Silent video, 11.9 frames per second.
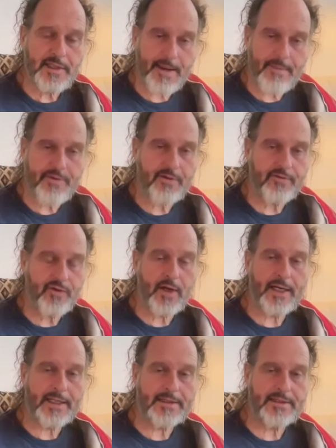depth of your
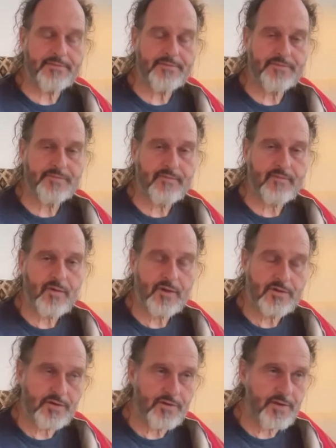heart
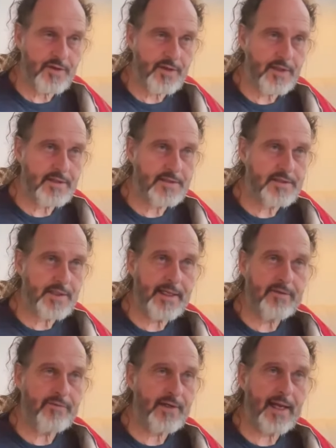to the
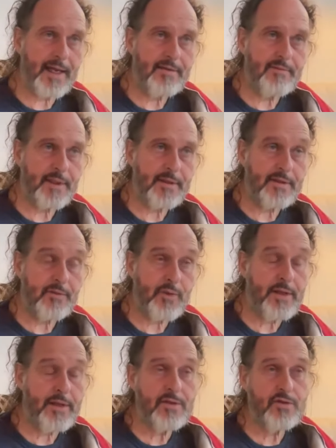state of enlightenment. And
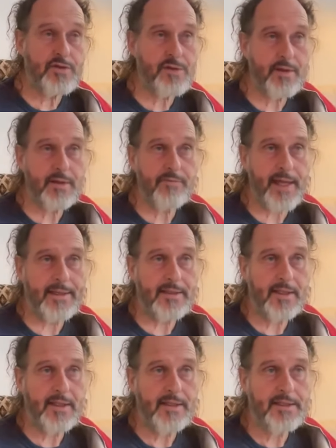whether you think of
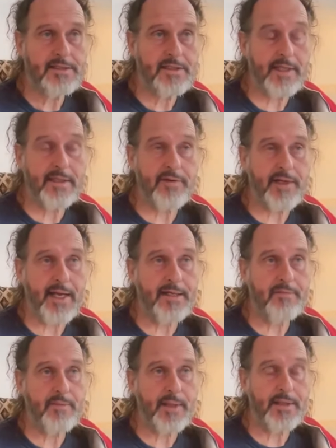that state of
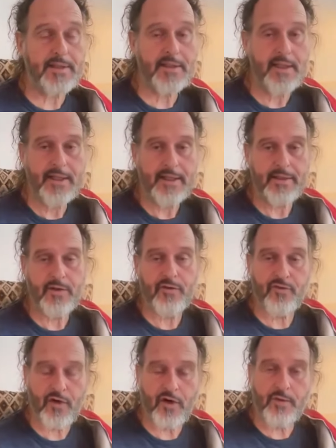enlightenment in the
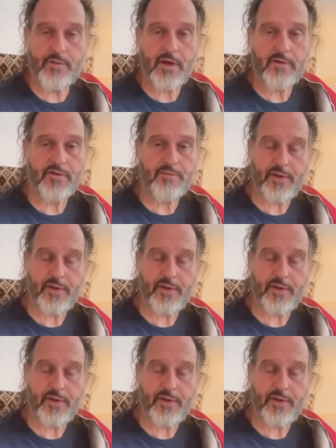form of a